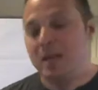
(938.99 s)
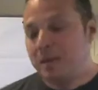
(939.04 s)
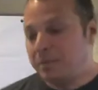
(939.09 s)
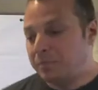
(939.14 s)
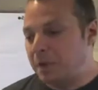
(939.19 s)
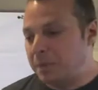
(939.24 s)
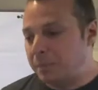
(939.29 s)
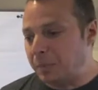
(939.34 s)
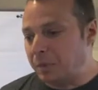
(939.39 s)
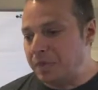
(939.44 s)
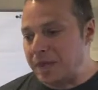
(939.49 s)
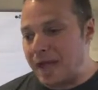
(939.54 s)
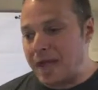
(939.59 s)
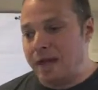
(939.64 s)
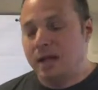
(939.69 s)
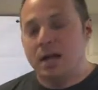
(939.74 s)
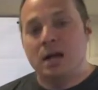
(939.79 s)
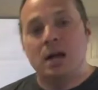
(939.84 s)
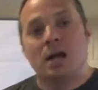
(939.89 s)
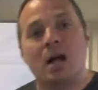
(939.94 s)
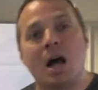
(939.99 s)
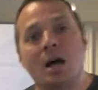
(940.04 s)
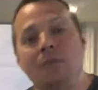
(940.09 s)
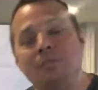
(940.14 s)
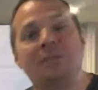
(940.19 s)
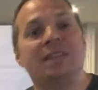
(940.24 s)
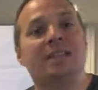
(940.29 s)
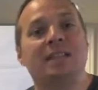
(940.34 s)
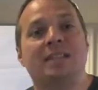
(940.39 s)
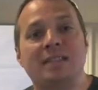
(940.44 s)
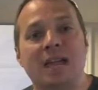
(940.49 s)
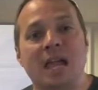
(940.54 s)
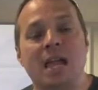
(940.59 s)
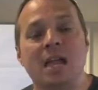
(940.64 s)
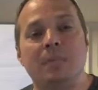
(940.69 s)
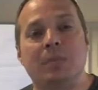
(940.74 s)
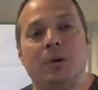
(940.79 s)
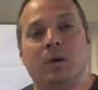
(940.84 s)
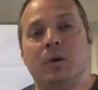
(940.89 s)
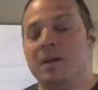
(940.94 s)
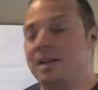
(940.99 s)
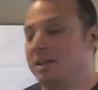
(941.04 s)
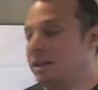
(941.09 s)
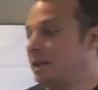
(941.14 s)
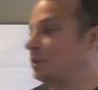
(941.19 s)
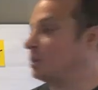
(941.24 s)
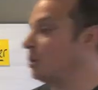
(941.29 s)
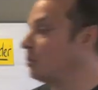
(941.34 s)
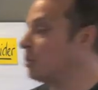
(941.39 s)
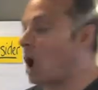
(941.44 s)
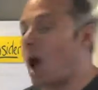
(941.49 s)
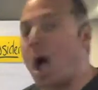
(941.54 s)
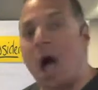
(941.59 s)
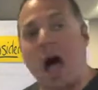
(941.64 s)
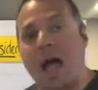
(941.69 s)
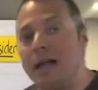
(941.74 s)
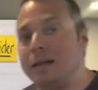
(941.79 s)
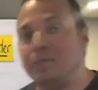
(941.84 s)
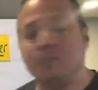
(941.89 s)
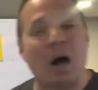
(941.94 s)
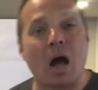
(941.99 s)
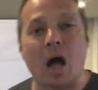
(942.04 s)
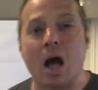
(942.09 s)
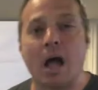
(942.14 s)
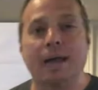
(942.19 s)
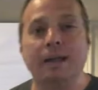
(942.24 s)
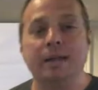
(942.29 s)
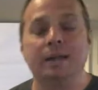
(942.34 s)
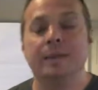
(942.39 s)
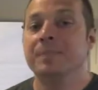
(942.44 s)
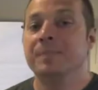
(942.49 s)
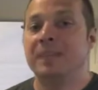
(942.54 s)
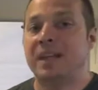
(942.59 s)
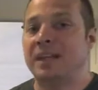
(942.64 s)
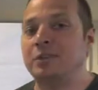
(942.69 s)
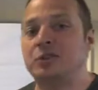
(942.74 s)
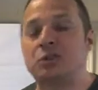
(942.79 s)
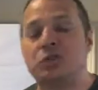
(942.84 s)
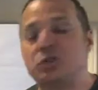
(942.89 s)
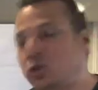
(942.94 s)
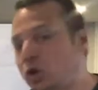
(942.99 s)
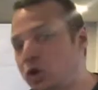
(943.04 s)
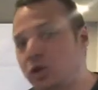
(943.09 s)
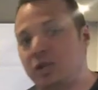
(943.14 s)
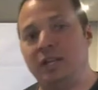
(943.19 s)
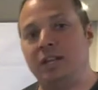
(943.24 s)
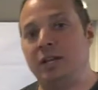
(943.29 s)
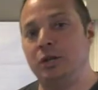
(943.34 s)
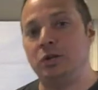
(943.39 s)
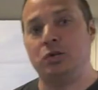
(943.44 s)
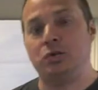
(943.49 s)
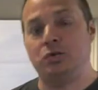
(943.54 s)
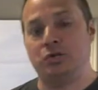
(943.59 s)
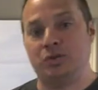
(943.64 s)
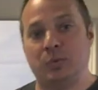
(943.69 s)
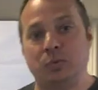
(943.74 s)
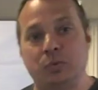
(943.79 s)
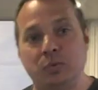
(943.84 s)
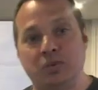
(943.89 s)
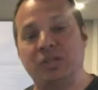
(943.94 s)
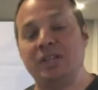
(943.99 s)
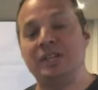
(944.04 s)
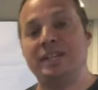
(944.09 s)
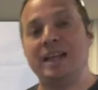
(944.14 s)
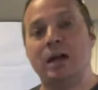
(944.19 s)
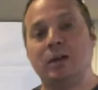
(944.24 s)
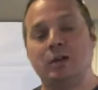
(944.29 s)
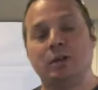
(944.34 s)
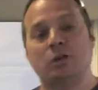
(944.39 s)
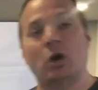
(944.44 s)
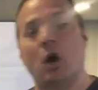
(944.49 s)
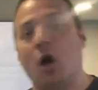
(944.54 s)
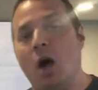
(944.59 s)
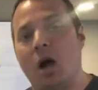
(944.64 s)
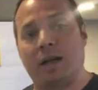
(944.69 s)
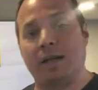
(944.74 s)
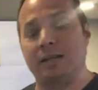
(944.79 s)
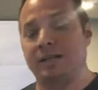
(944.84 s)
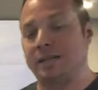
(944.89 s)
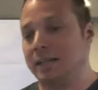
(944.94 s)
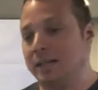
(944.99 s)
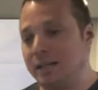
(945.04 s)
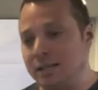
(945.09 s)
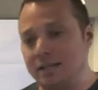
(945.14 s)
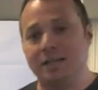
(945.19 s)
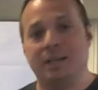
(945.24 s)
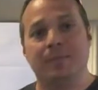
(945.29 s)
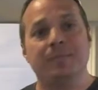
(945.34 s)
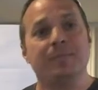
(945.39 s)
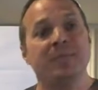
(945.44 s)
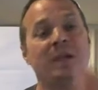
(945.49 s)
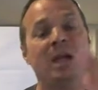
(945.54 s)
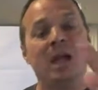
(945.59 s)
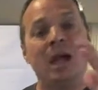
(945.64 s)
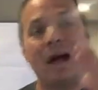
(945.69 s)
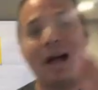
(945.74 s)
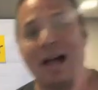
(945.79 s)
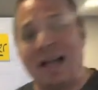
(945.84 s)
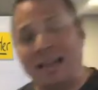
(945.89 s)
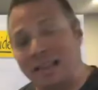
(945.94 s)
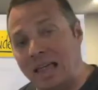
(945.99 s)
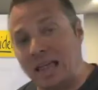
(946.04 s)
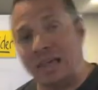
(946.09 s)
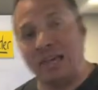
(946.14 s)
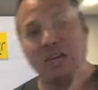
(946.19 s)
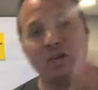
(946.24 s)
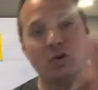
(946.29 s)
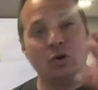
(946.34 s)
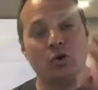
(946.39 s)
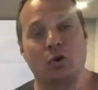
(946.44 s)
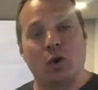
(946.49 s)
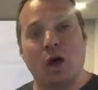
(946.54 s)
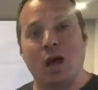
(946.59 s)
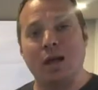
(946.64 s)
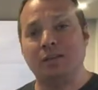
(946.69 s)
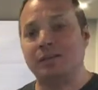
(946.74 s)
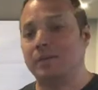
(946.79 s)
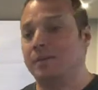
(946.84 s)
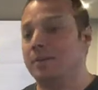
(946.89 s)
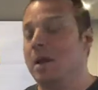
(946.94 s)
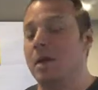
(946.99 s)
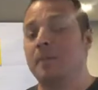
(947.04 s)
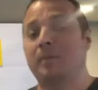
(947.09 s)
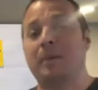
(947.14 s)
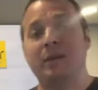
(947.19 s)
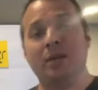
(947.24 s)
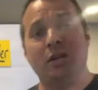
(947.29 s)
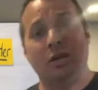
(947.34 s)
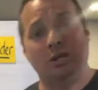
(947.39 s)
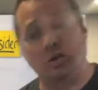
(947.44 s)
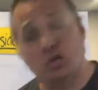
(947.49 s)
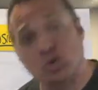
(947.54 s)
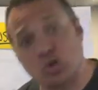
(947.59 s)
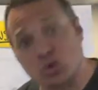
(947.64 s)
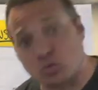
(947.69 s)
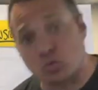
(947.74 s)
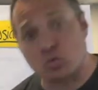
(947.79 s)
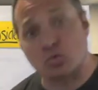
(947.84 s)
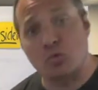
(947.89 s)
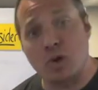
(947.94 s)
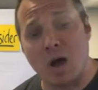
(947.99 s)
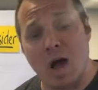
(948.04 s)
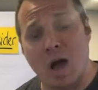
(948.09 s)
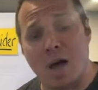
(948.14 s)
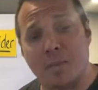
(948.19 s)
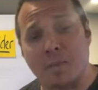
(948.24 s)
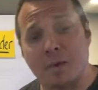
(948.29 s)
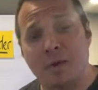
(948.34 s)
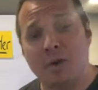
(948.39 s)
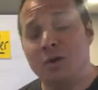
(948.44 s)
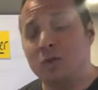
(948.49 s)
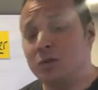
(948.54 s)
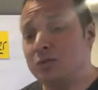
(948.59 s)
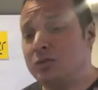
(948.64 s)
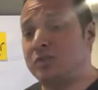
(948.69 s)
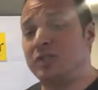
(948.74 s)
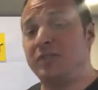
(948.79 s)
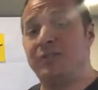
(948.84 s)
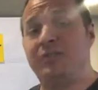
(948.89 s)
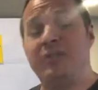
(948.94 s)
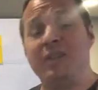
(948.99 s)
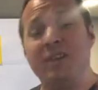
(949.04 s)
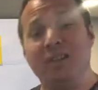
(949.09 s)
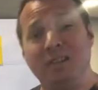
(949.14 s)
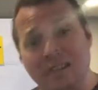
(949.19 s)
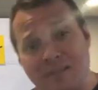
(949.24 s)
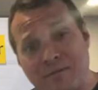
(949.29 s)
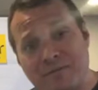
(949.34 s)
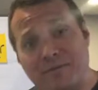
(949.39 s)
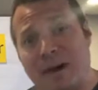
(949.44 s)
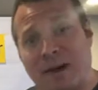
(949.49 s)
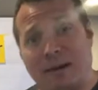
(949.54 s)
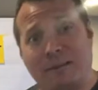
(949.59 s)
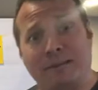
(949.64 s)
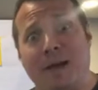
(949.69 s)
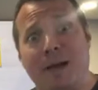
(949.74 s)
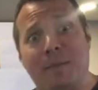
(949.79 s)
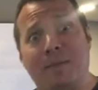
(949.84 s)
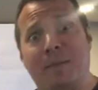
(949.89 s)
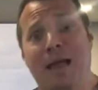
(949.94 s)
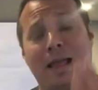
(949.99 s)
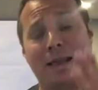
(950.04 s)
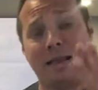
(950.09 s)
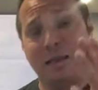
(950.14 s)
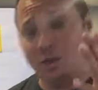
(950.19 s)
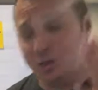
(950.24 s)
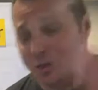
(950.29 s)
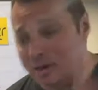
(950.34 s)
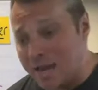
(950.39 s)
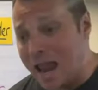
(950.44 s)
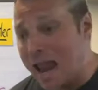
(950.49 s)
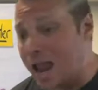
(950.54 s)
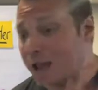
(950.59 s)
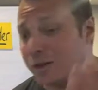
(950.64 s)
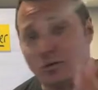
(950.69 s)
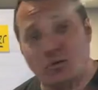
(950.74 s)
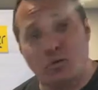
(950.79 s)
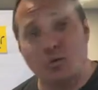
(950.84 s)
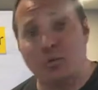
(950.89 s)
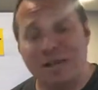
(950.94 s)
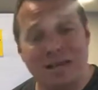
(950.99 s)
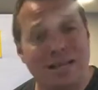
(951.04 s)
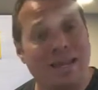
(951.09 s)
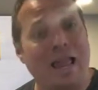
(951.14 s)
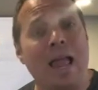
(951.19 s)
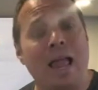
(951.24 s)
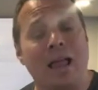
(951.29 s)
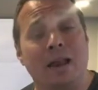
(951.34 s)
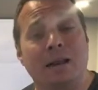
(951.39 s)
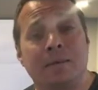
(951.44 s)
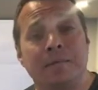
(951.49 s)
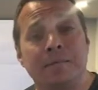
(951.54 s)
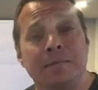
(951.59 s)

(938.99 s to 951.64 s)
People that come to the table, that don't hide behind and skirt the issues, that will sit down and talk and say, listen, I like you, you're awesome, but you screwed up. You severely fucked up and you can't do it again.